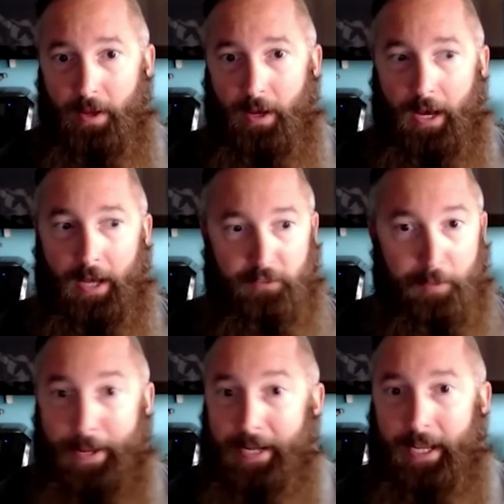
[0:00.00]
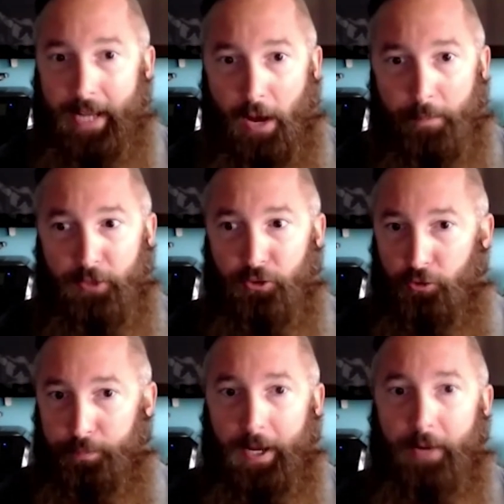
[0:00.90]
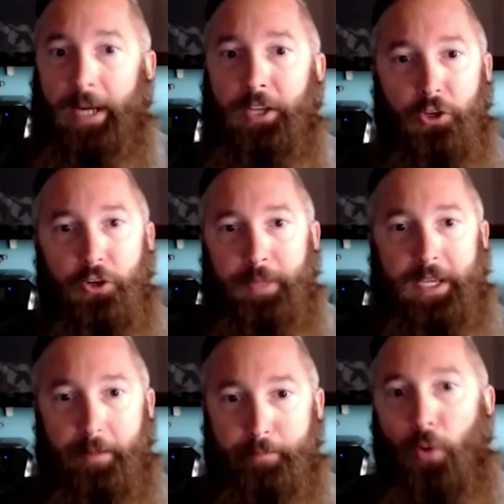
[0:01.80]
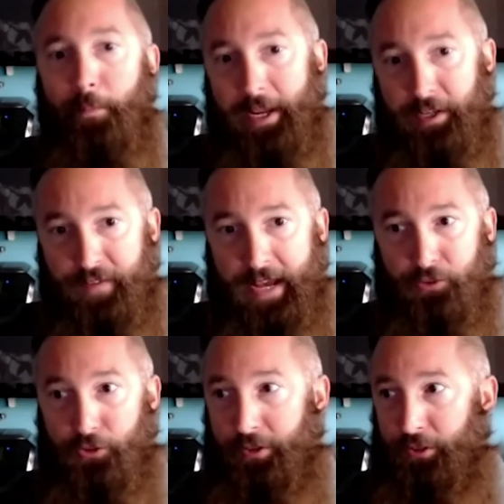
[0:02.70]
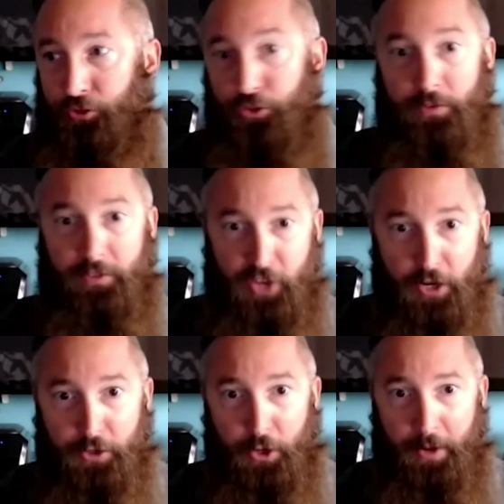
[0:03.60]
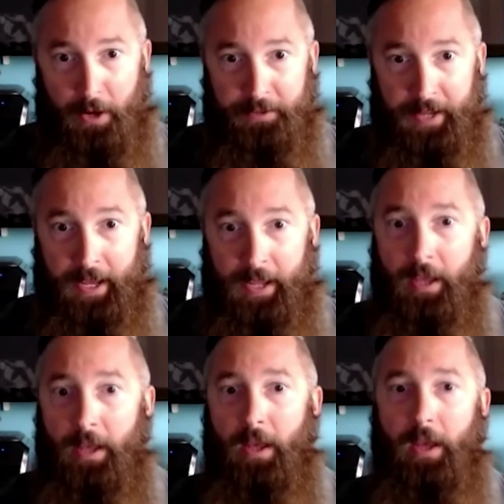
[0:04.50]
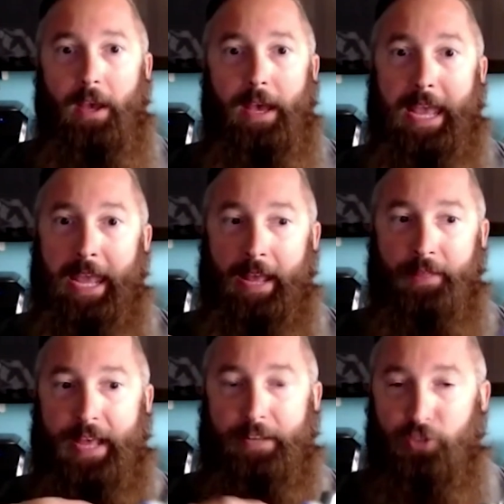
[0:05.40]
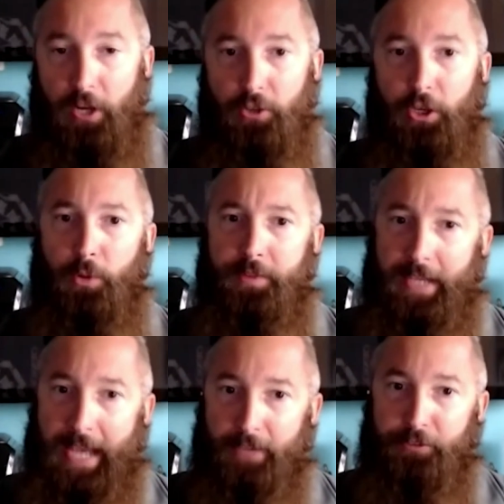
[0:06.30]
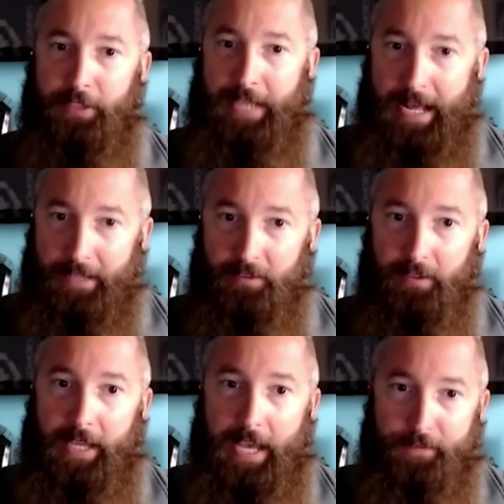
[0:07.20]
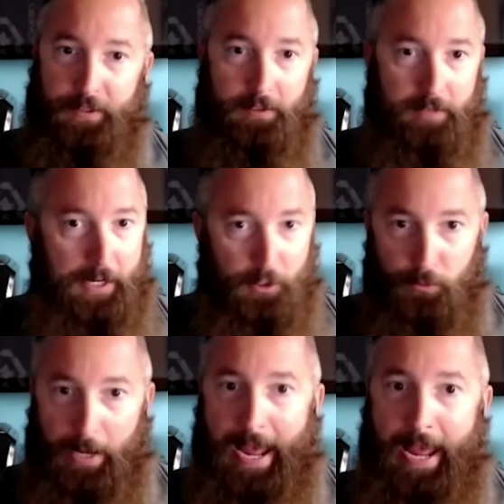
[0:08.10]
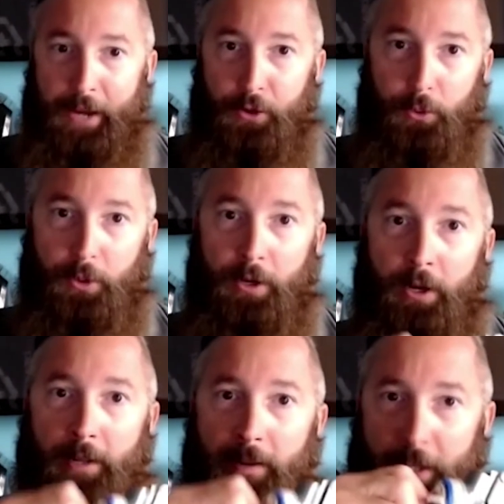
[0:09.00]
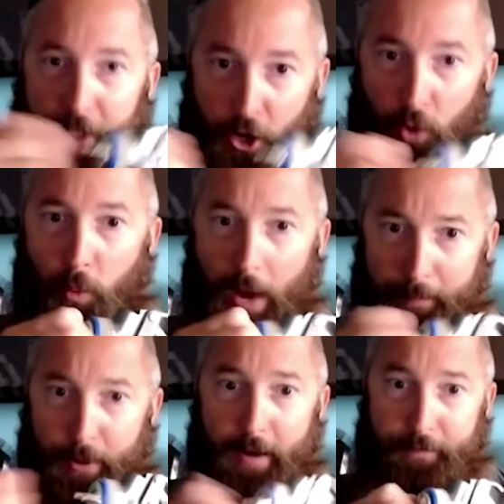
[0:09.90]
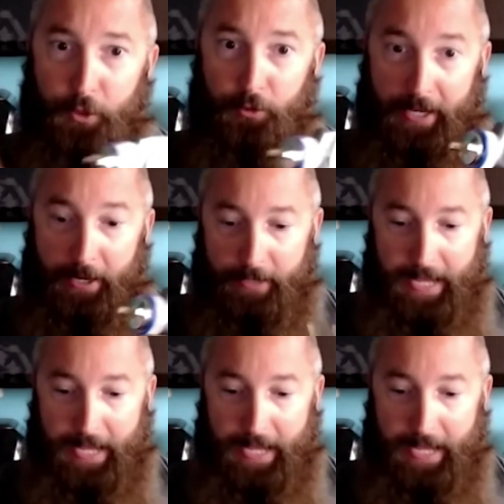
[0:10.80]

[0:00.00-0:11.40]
them. Depending on how much you spray, right? You could be in a boat manufacturer and they're shooting gel coat all day, and that gel coat, the guys are constantly having to take a rag or, you know, wipe off those air